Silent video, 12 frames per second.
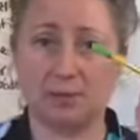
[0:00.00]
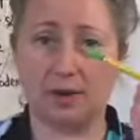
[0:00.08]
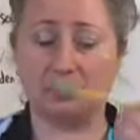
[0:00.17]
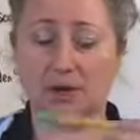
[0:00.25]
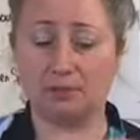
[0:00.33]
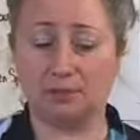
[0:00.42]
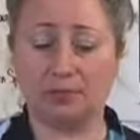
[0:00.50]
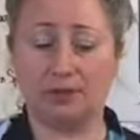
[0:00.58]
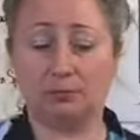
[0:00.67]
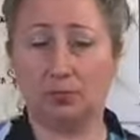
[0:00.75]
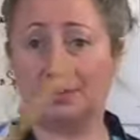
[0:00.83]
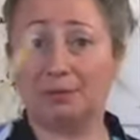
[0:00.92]
I probably have
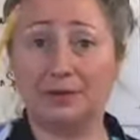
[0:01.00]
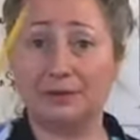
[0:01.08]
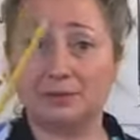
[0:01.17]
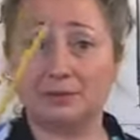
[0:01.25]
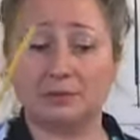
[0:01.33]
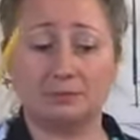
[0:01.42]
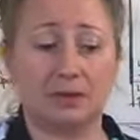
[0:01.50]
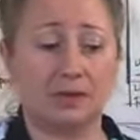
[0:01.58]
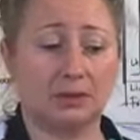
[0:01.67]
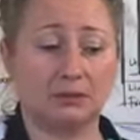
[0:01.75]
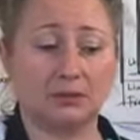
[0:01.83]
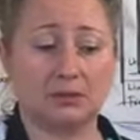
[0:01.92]
more pencils in my
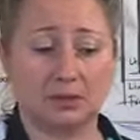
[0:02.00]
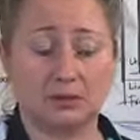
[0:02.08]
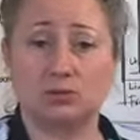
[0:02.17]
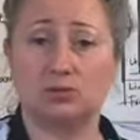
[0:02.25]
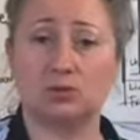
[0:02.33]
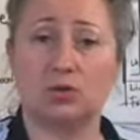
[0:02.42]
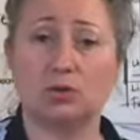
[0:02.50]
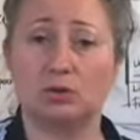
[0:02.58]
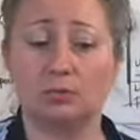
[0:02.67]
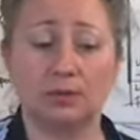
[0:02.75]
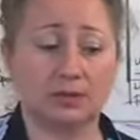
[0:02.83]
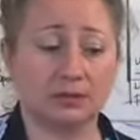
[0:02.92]
house than I do
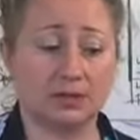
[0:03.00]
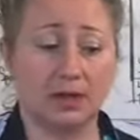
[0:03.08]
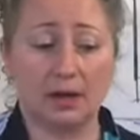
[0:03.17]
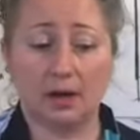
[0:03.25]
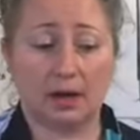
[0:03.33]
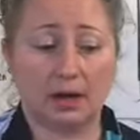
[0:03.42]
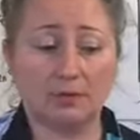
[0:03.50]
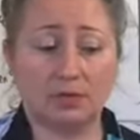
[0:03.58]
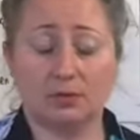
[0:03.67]
charcoal because I'm the